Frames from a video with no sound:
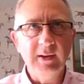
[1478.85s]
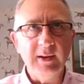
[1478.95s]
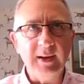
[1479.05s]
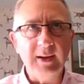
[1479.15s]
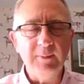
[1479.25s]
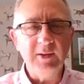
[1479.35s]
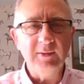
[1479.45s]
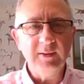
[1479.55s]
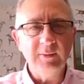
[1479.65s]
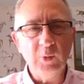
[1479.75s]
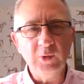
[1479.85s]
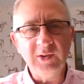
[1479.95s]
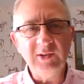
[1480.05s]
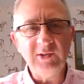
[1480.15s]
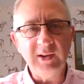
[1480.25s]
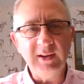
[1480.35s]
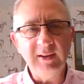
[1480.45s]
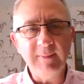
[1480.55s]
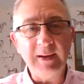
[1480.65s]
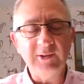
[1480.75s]
But once
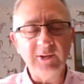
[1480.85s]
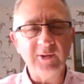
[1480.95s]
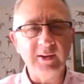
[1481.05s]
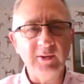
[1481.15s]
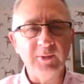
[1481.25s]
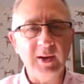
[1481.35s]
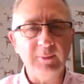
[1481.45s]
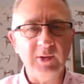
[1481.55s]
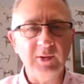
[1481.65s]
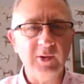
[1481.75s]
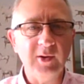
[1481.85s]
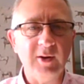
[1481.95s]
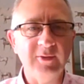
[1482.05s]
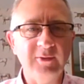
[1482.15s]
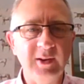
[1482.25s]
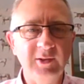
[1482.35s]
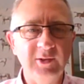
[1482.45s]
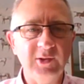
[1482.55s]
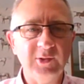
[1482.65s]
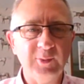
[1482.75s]
he managed to straighten up, she actually took off and finished
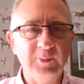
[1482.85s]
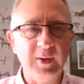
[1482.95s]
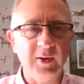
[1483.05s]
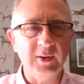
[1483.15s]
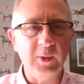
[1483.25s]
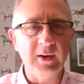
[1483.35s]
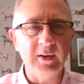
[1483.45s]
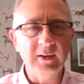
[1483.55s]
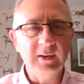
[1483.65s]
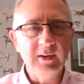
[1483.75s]
just behind the winner,